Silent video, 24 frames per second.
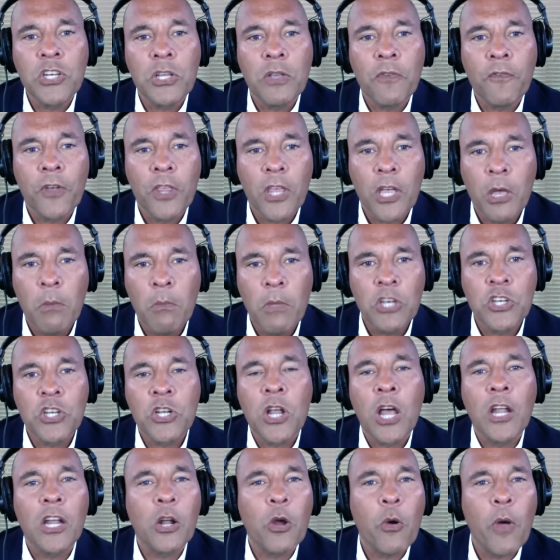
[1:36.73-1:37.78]
for the Commission
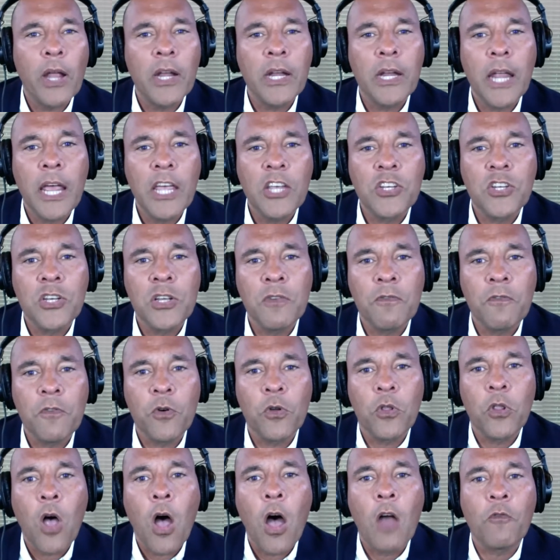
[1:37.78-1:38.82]
on Accreditation for
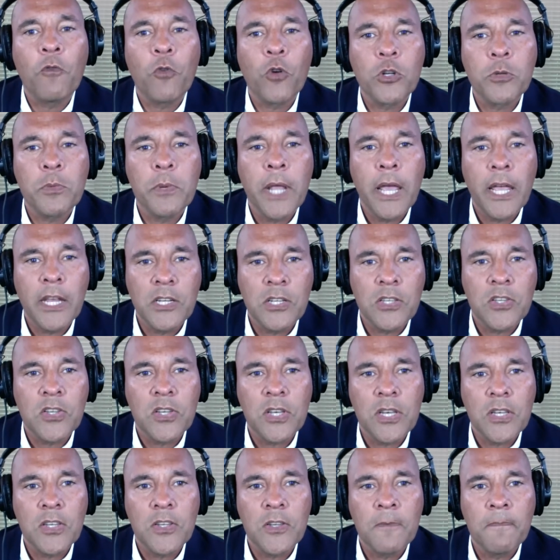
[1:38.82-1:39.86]
Law Enforcement
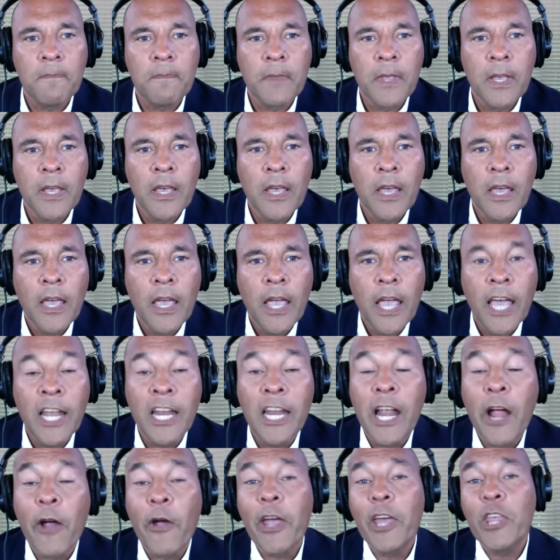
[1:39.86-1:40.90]
Agencies. In an
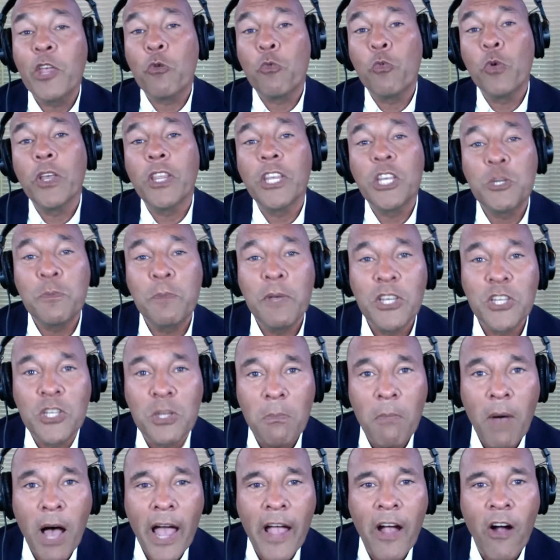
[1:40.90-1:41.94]
area that really speaks to
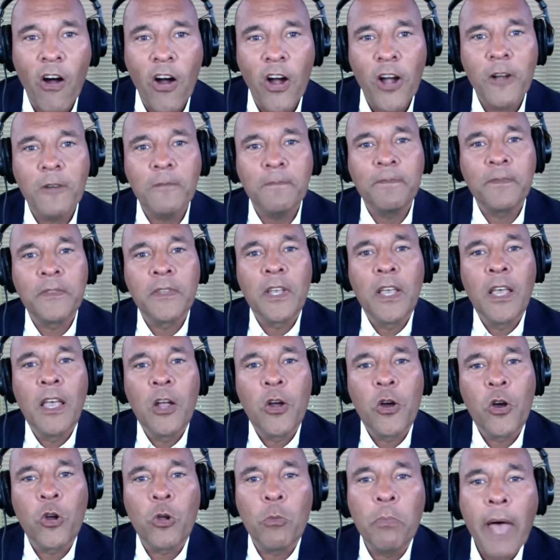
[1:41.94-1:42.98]
my heart,
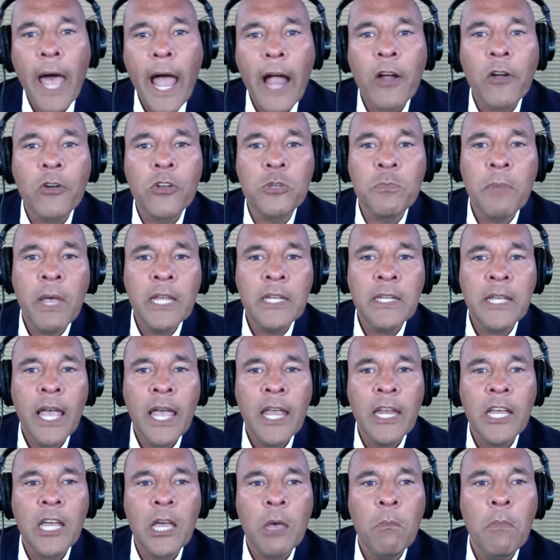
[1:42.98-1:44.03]
Colonel Packard has maintained a
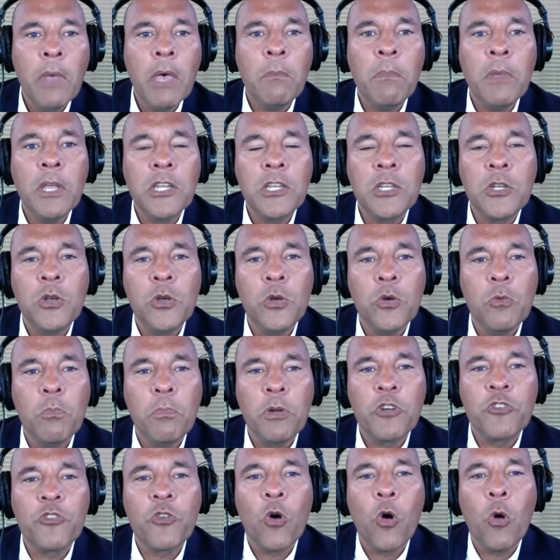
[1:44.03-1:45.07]
commitment to
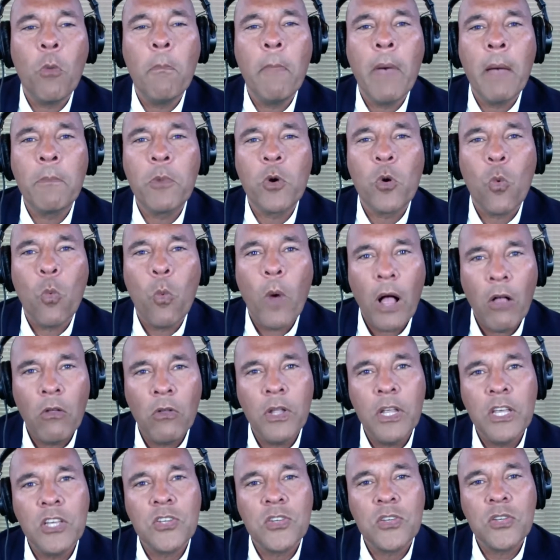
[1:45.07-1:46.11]
patrol member
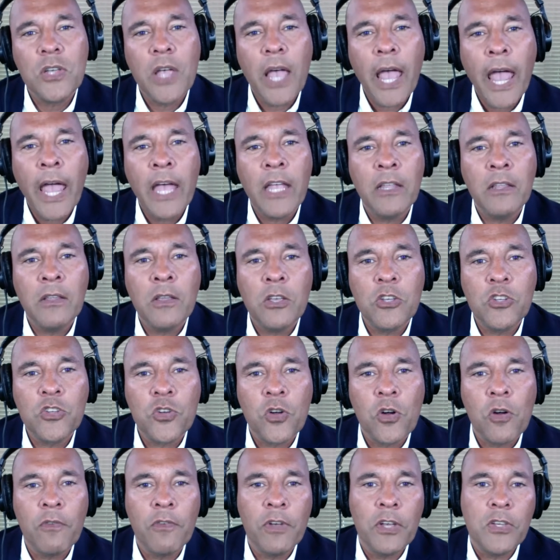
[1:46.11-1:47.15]
wellness and
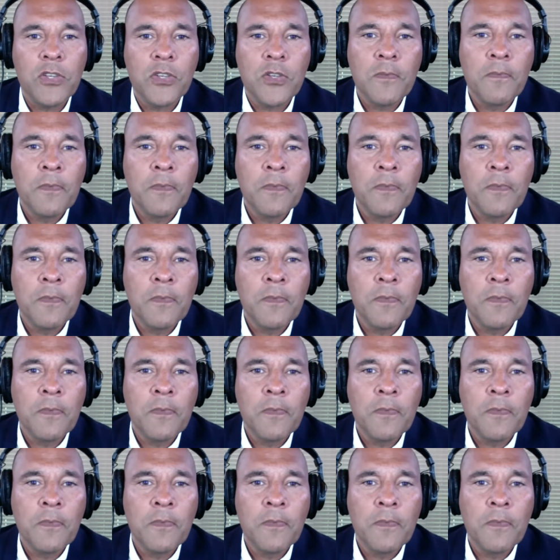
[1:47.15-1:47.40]
service.